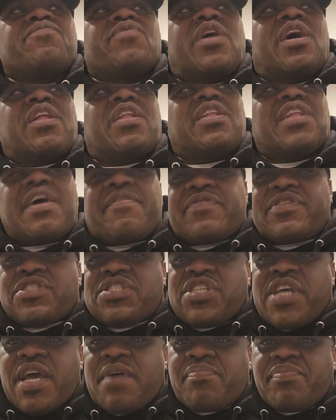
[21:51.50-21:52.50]
11
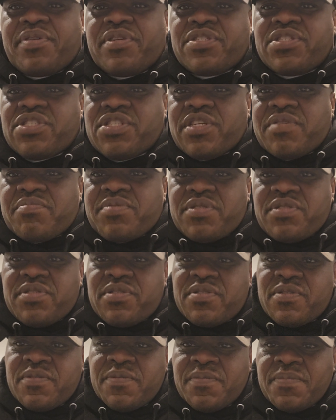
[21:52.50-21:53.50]
championships.
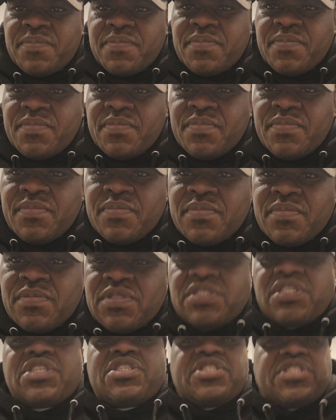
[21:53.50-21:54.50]

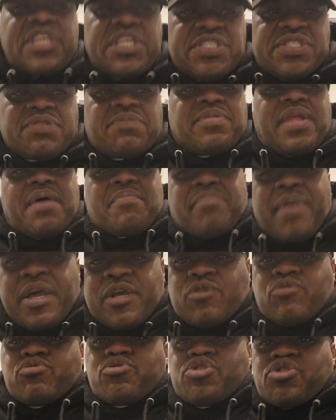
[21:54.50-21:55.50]
The system that
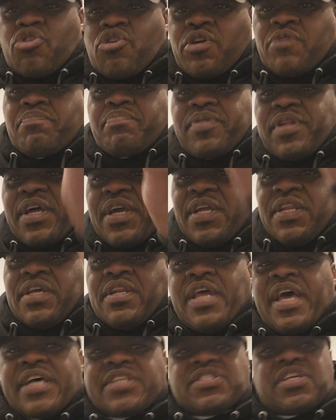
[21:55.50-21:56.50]
Michael Jordan played
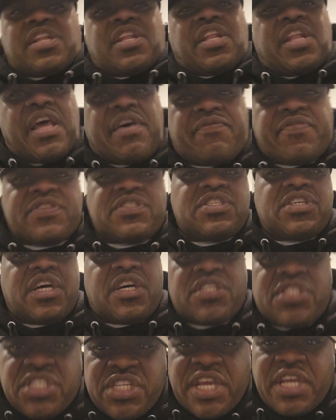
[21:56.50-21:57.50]
in has 11
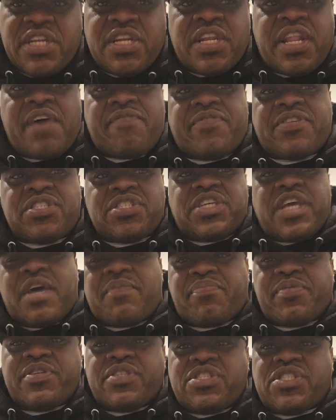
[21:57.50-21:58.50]

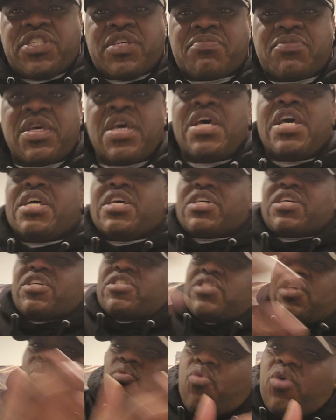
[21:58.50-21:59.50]
championships
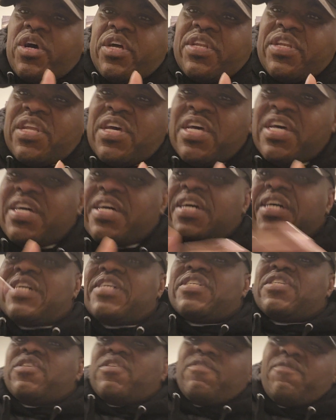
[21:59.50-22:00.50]
because it won
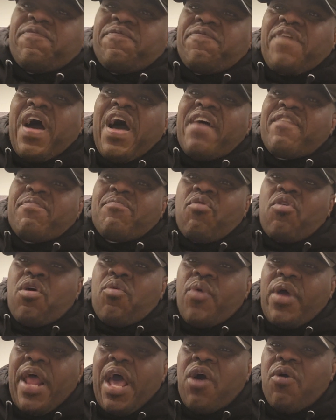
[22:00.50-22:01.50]
5 more
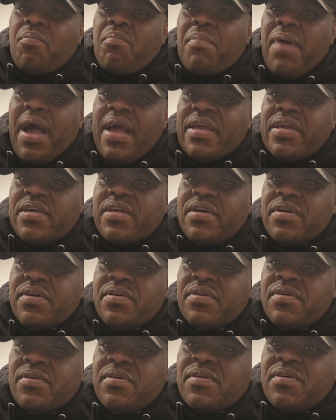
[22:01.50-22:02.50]
without Mike.
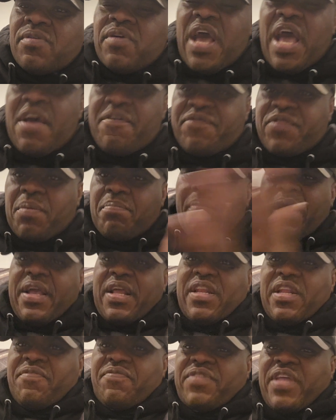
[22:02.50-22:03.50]
After
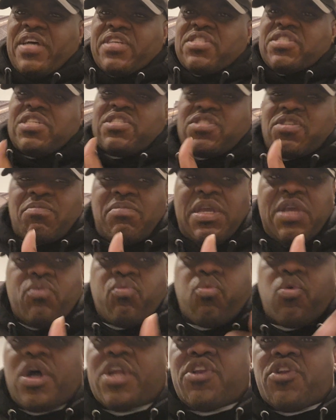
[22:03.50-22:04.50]
Mike left that system, he
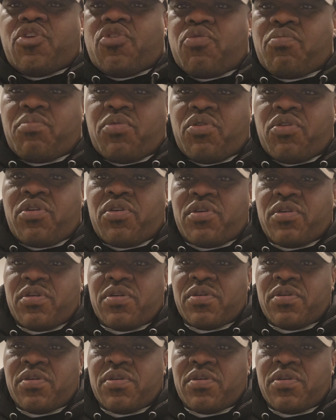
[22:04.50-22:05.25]
won no more.